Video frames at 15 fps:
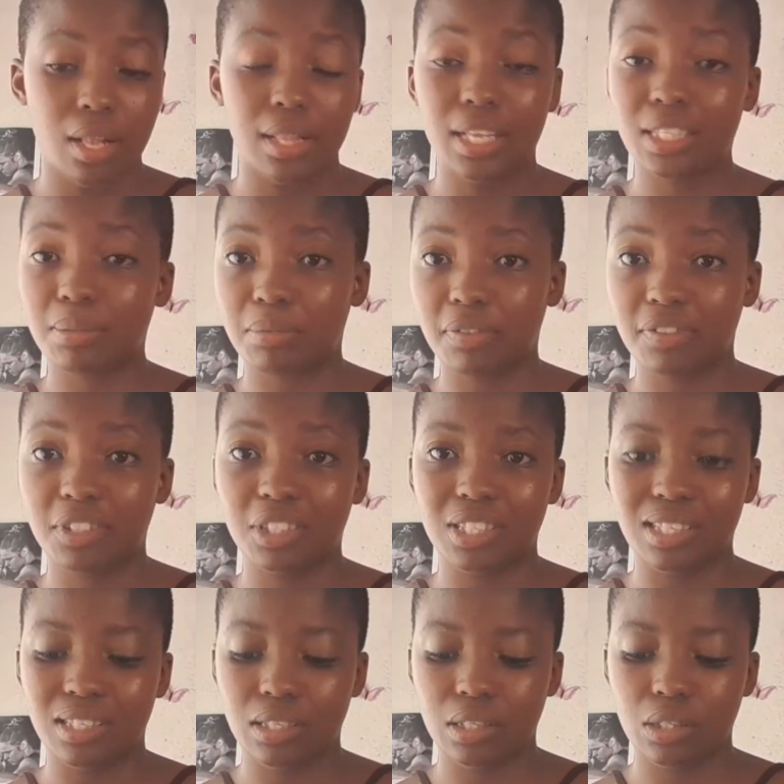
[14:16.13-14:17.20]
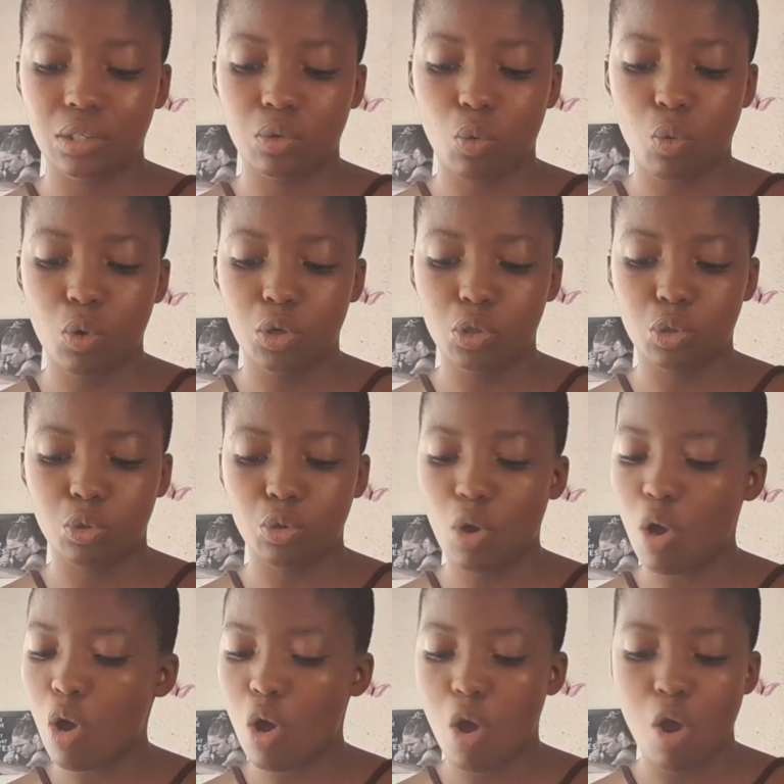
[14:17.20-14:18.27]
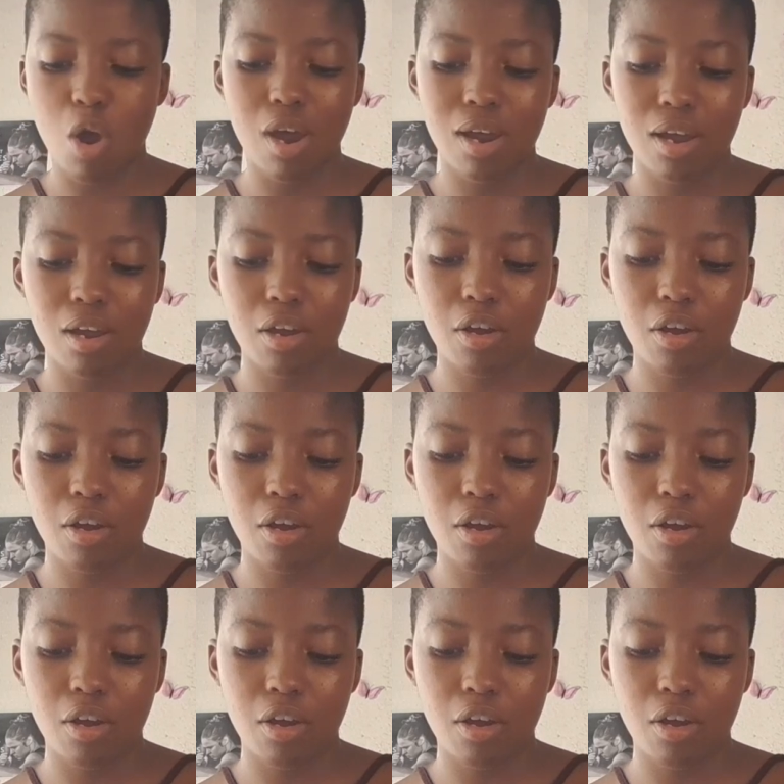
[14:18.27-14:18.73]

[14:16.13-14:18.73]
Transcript: Let's move to the next question.